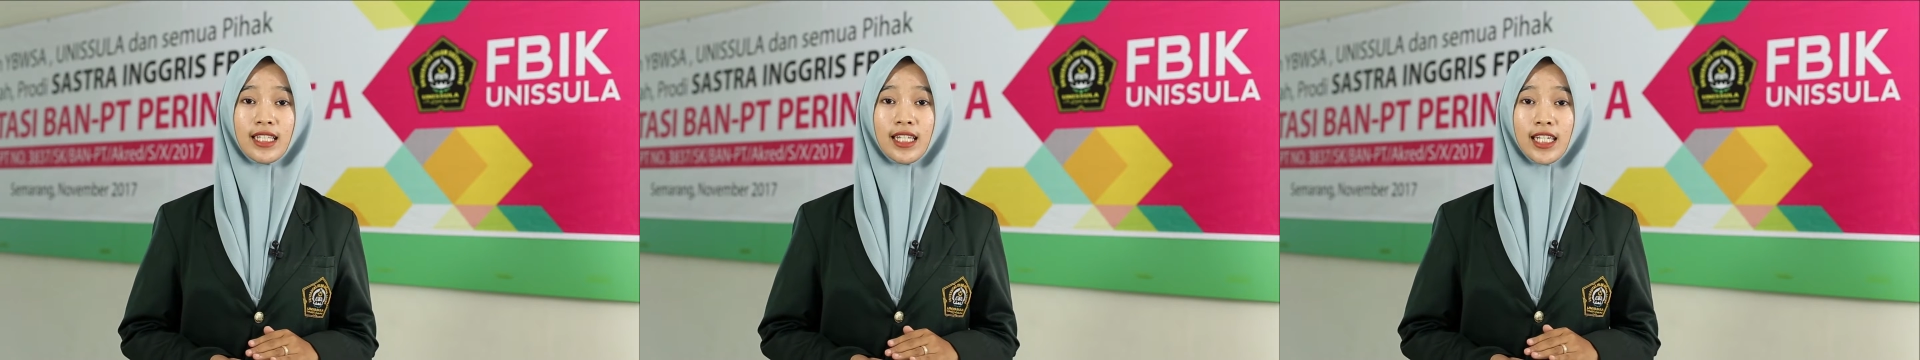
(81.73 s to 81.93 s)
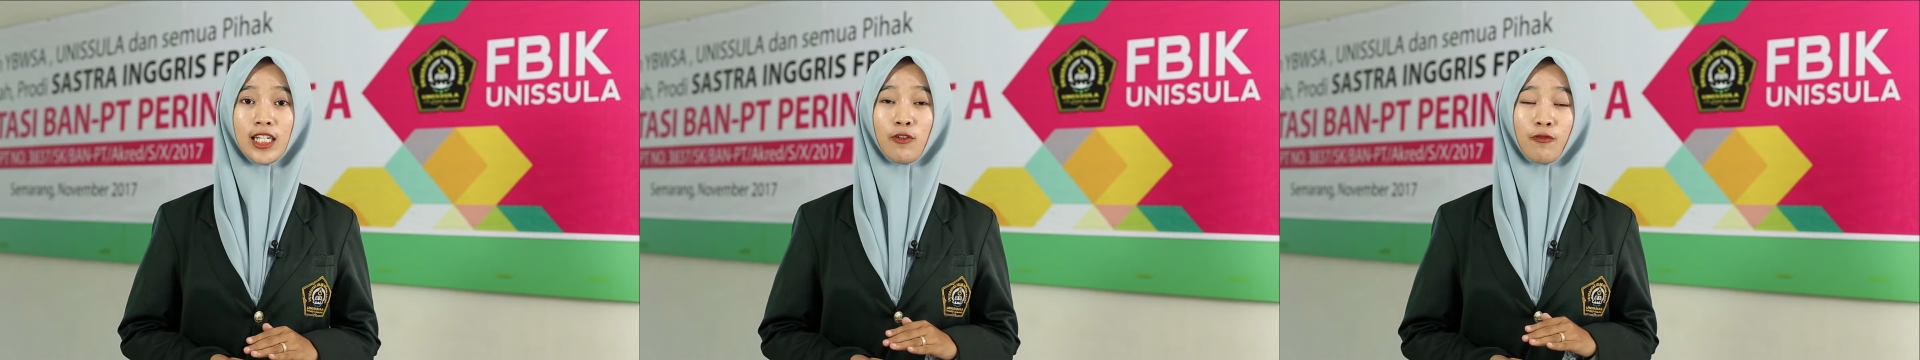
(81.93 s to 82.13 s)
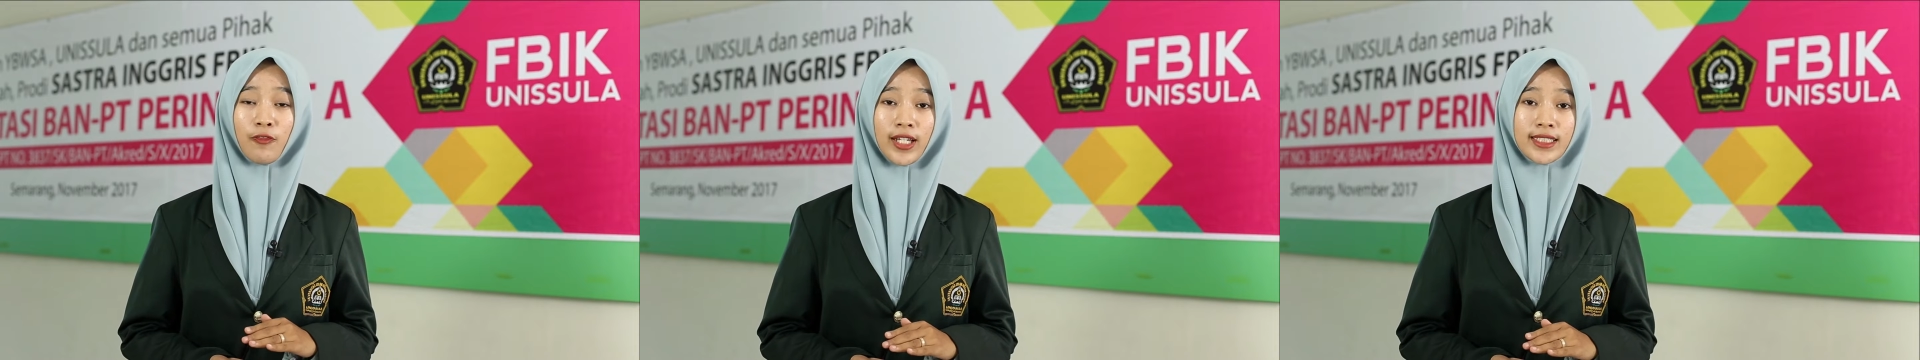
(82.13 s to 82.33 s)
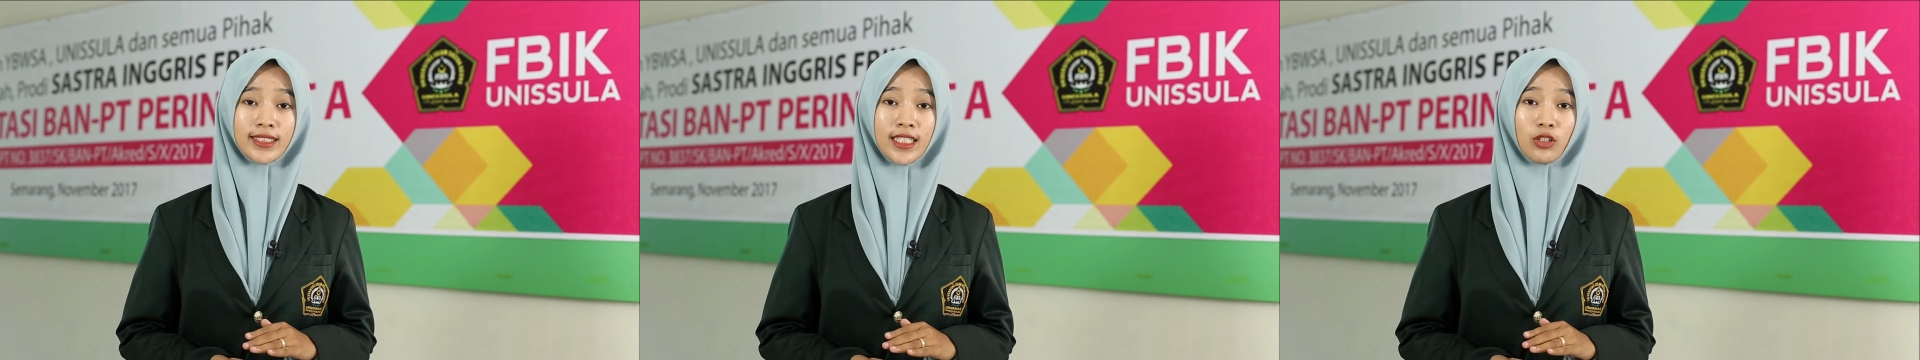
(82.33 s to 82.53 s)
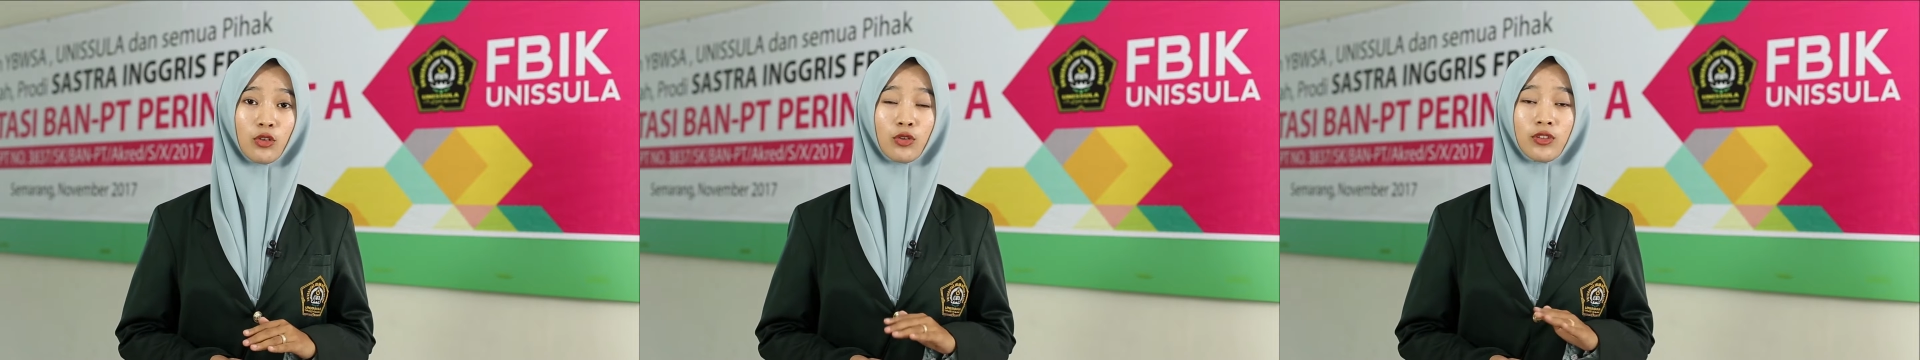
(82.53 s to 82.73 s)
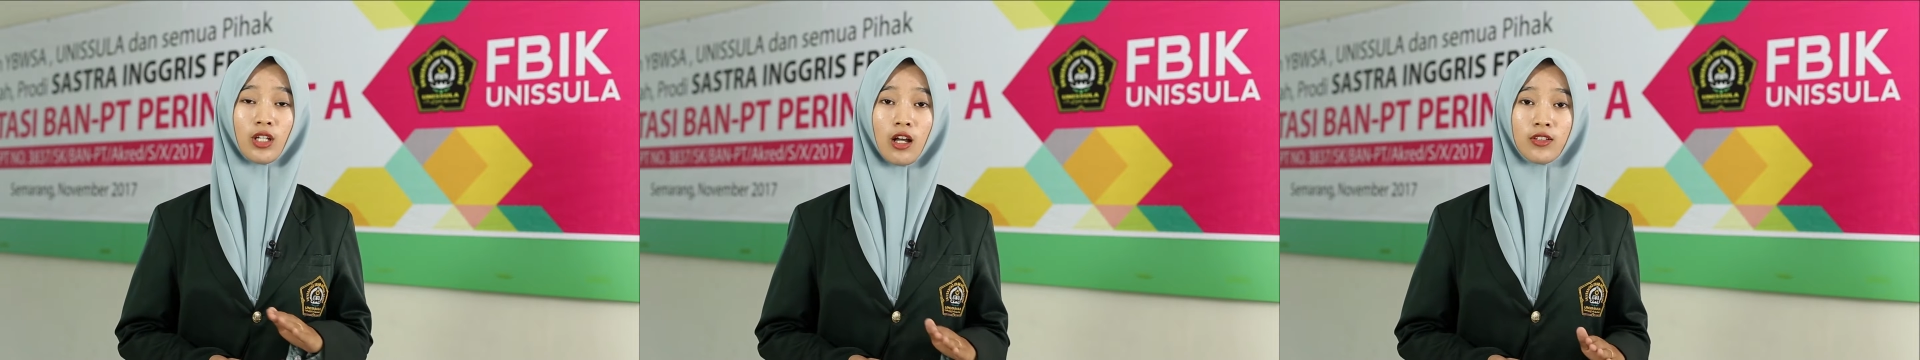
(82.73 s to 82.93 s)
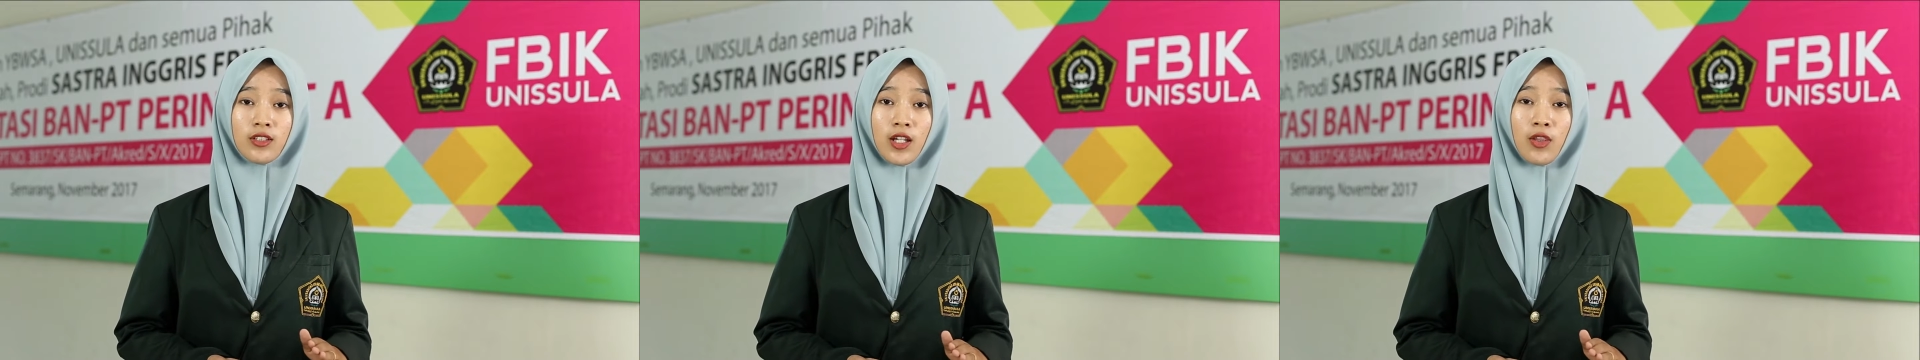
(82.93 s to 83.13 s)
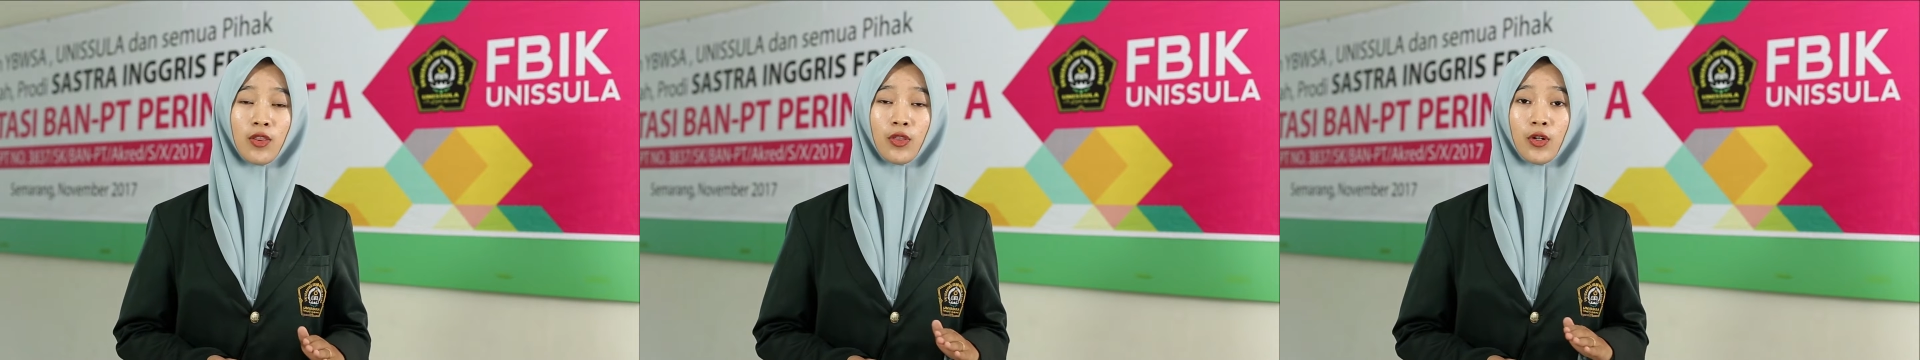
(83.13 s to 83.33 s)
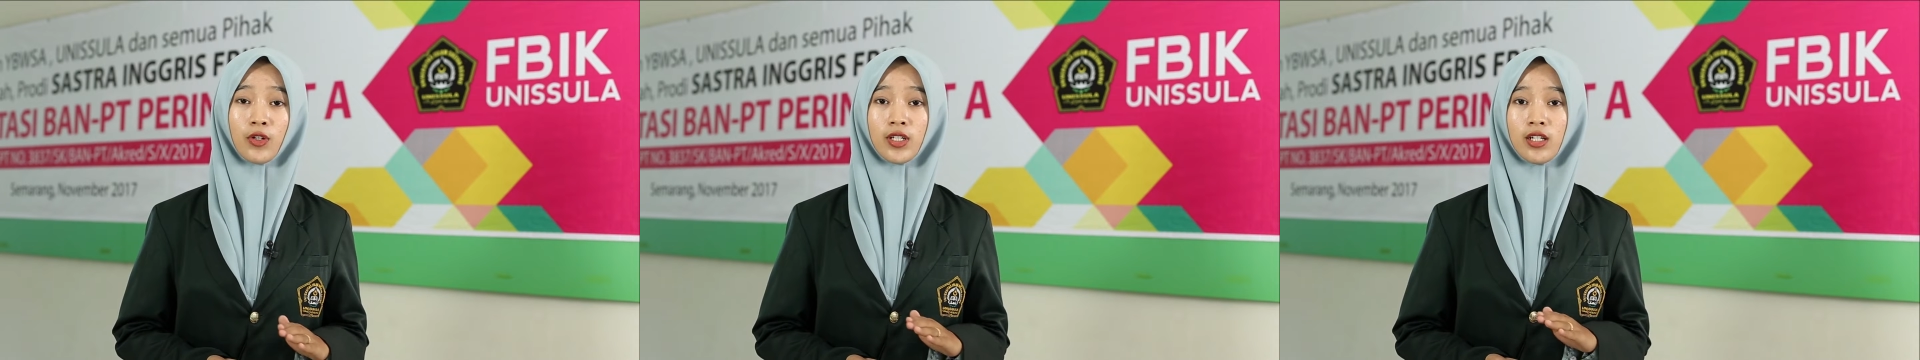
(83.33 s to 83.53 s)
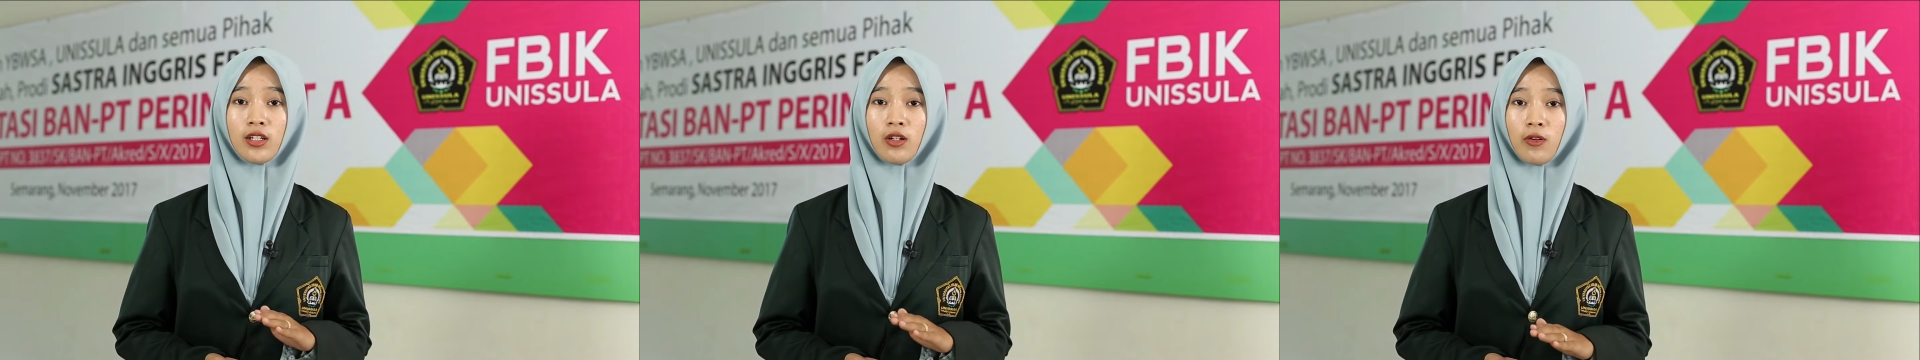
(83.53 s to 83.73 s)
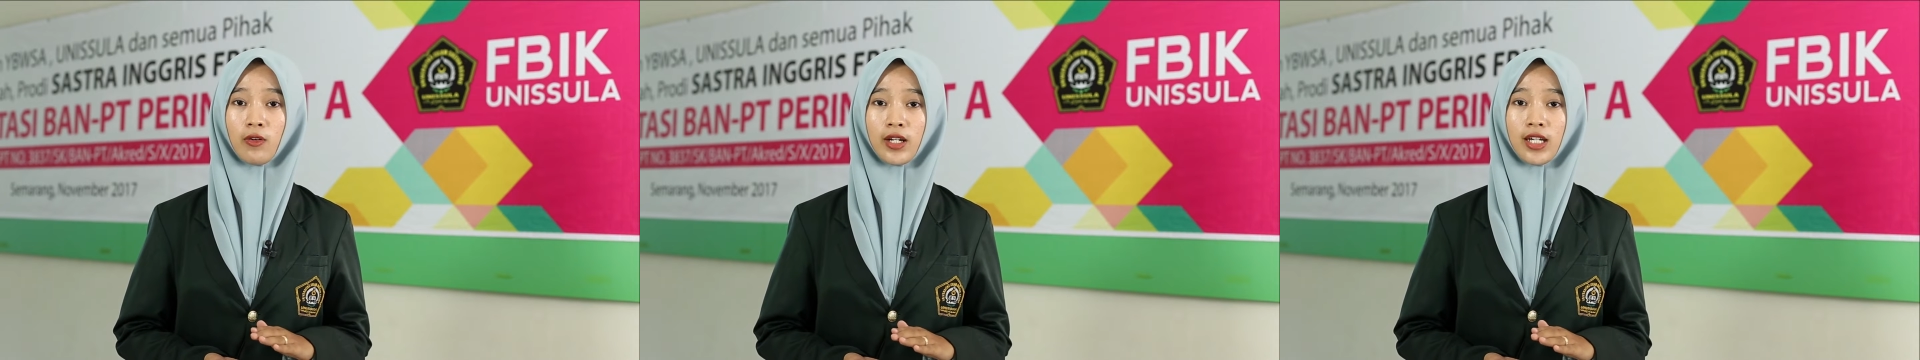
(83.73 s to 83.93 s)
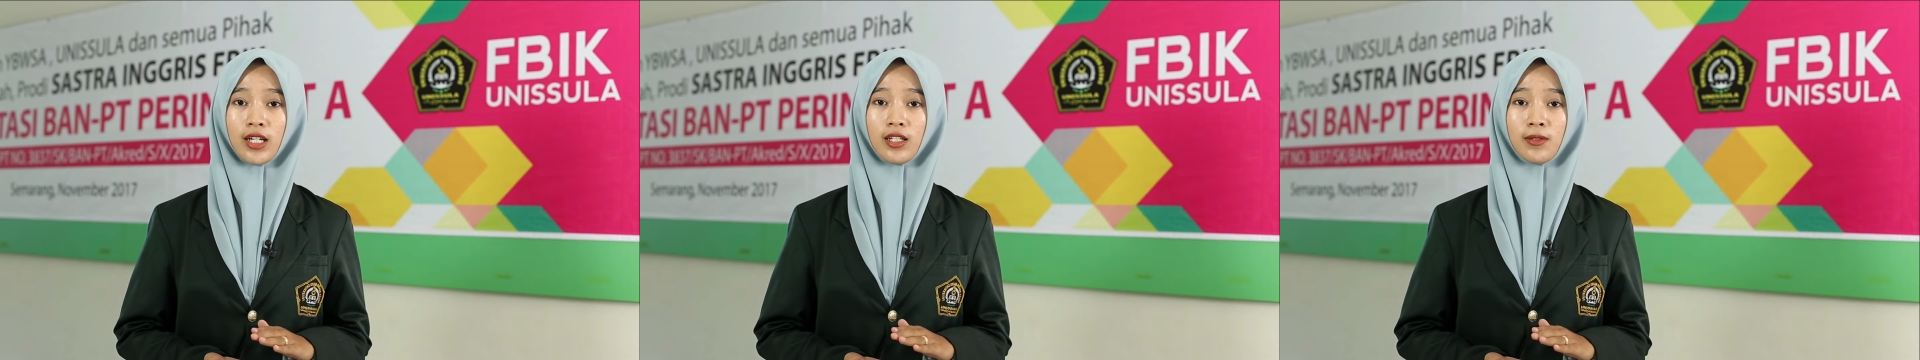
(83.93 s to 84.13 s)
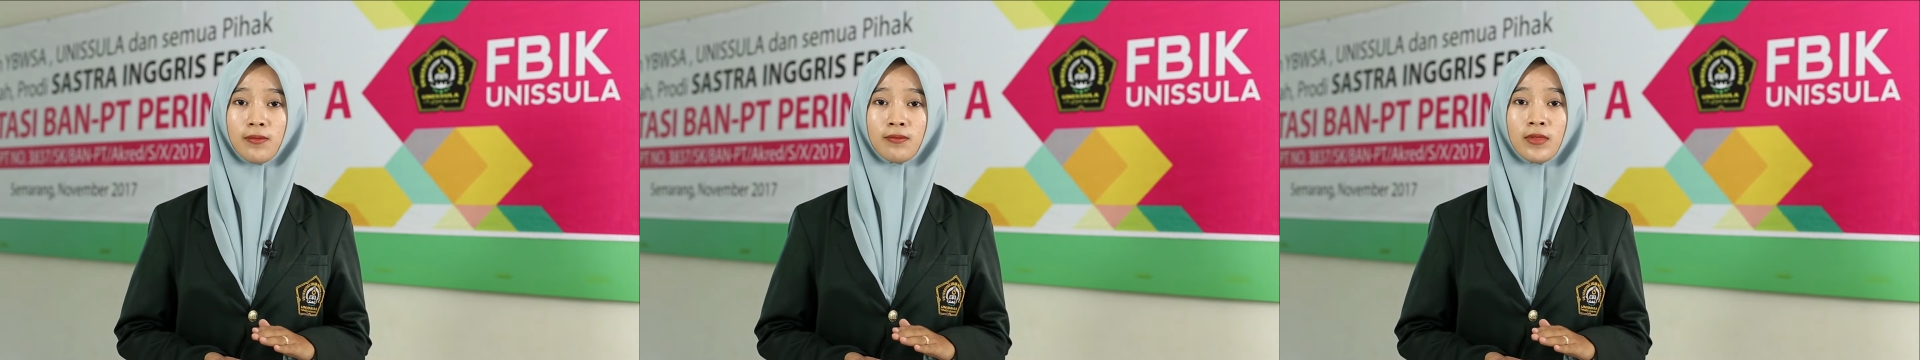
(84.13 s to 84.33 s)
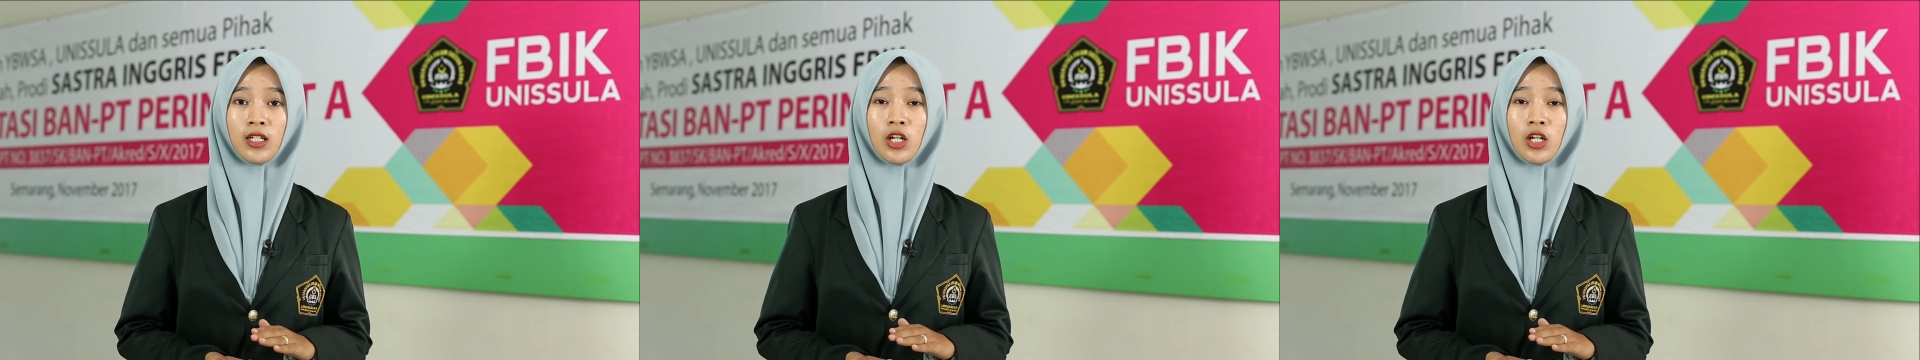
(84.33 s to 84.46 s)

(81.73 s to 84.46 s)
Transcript: investing 2013 curriculum